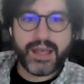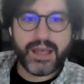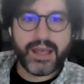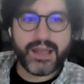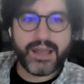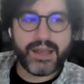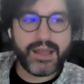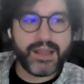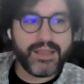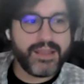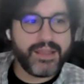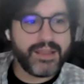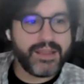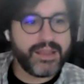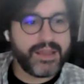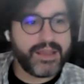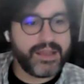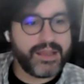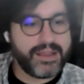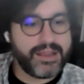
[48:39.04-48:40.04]
and
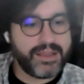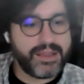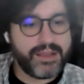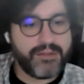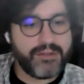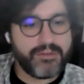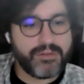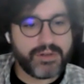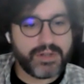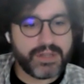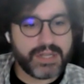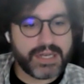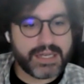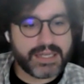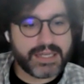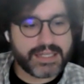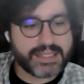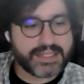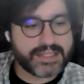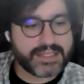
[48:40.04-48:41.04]
then they
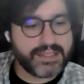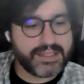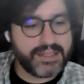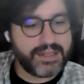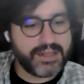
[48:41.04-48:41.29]
realize,